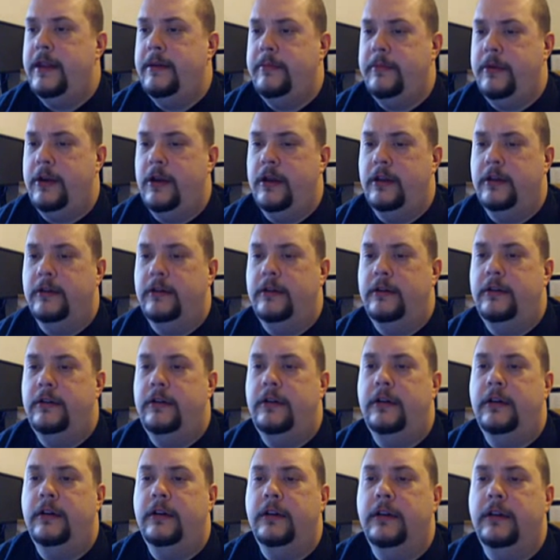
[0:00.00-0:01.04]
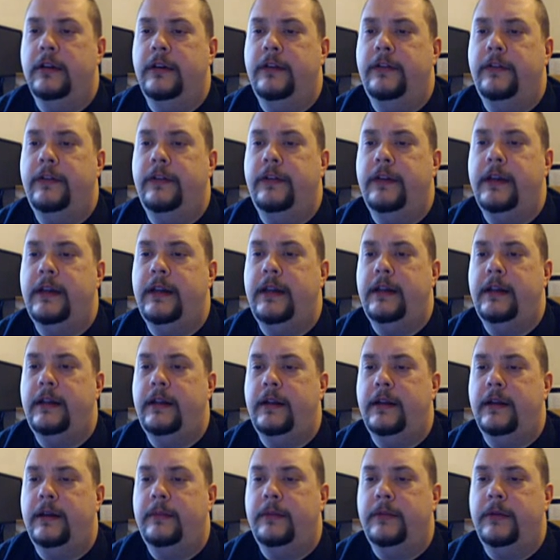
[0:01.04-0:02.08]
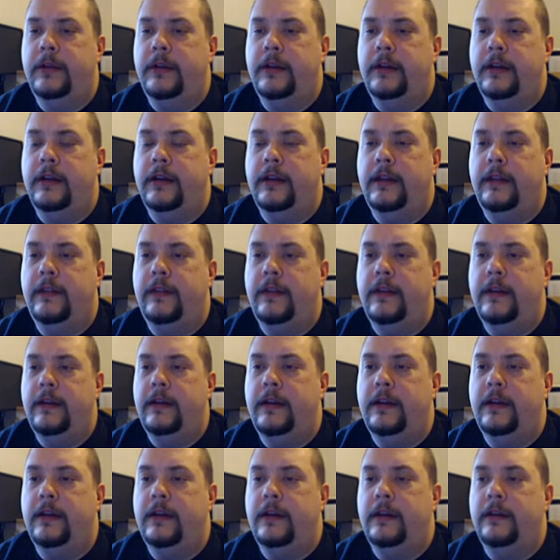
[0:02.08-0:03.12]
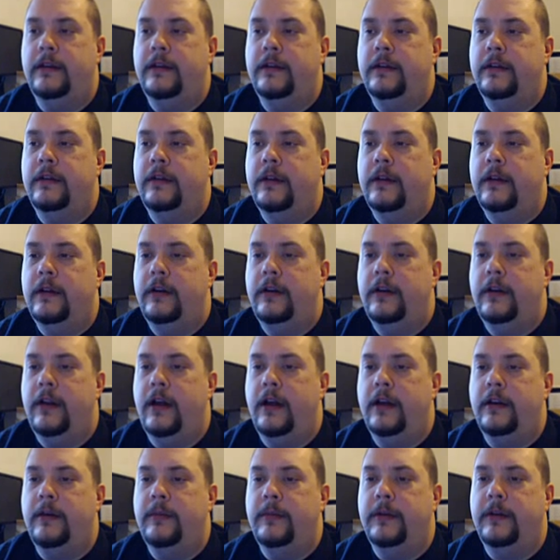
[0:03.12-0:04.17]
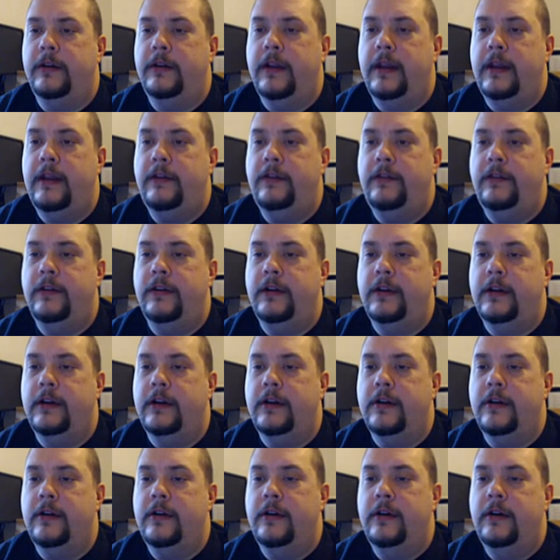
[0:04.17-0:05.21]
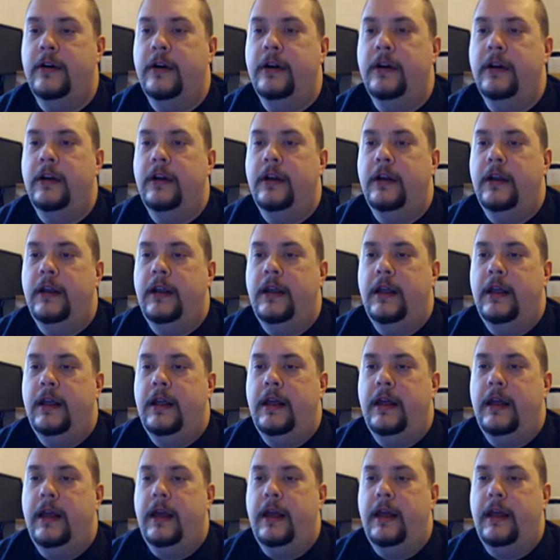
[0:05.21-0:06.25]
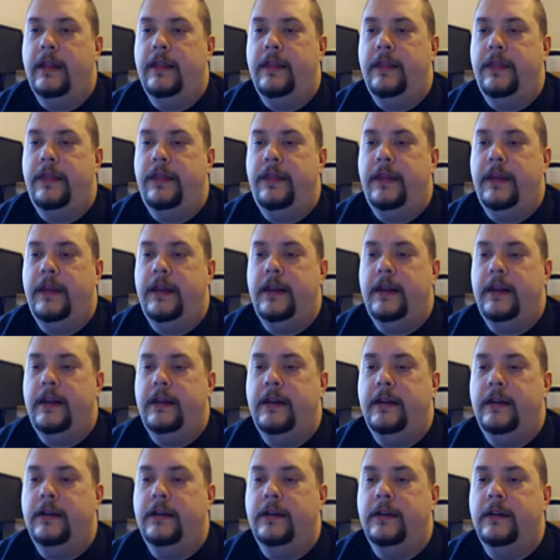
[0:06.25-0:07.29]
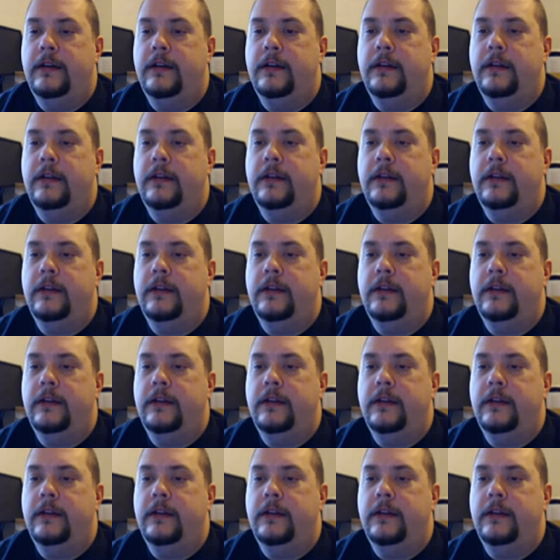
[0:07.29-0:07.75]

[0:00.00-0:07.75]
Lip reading: Theme color, let's see, I'm looking at the documentation here. I think